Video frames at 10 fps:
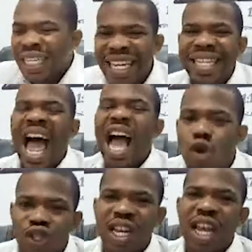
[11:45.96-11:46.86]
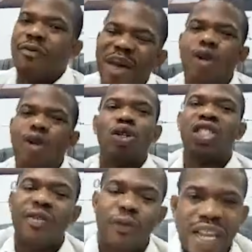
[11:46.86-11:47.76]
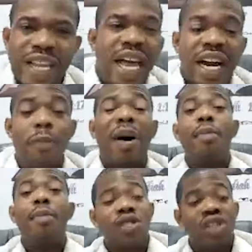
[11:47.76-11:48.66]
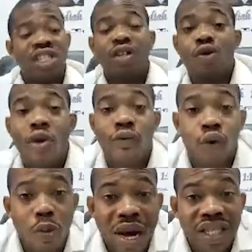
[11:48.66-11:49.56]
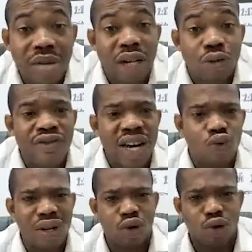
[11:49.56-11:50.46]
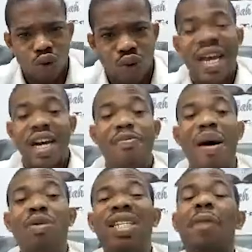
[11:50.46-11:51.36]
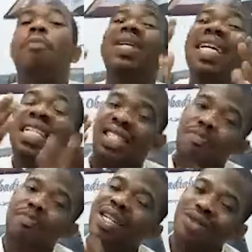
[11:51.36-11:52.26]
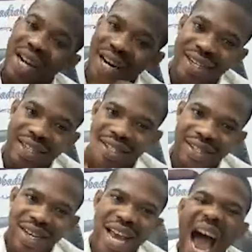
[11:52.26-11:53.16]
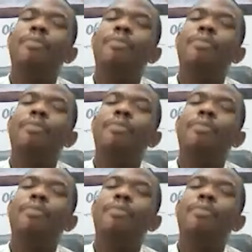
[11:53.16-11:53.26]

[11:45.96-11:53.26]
Deny yourself. Make yourself holy. The Bible says in the book of Romans chapter 12 verse 1 to 2. The Bible says, please, brethren, I